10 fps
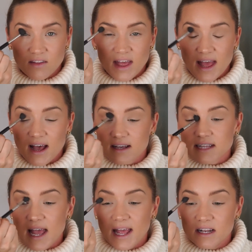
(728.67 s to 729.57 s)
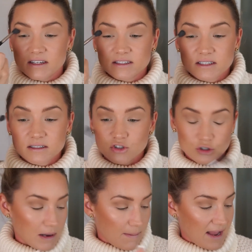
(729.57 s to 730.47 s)
the house and do
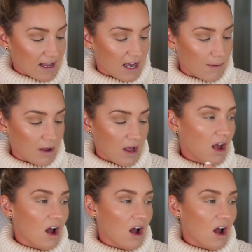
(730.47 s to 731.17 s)
my makeup,